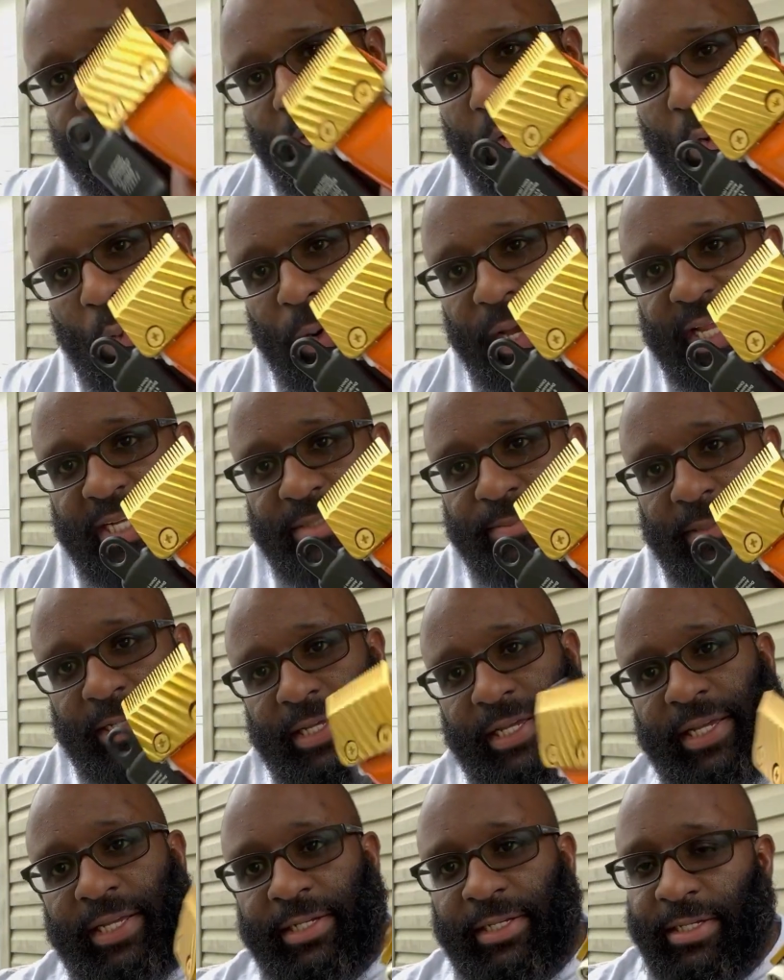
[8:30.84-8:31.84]
wedge
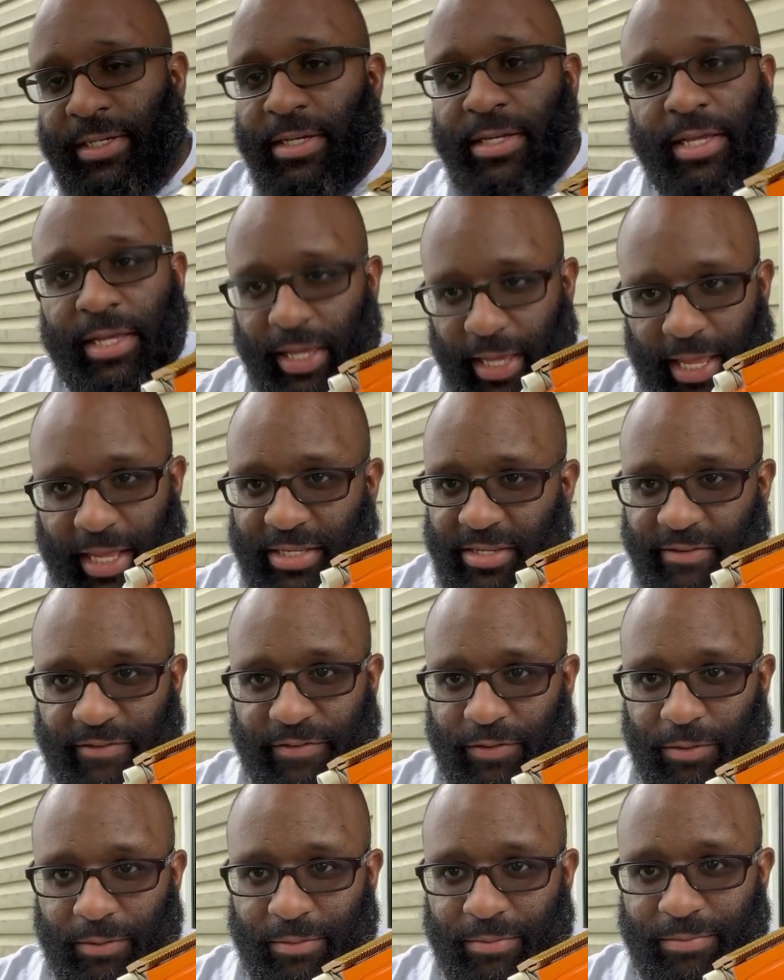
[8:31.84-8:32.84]
blade. It's a
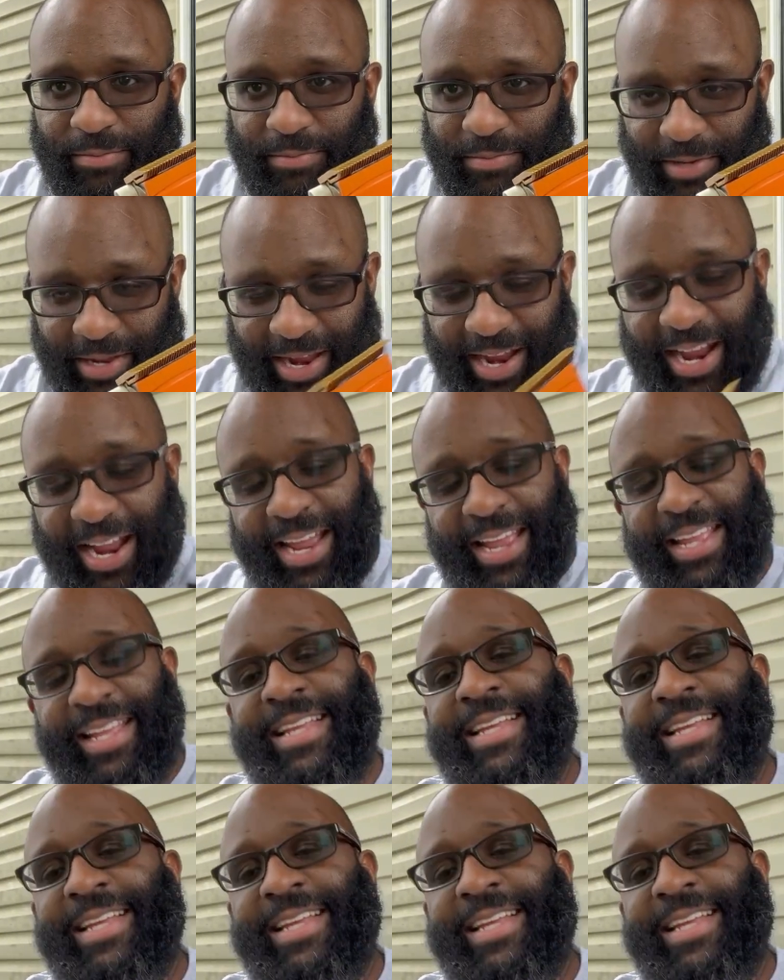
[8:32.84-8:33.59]
few, all right?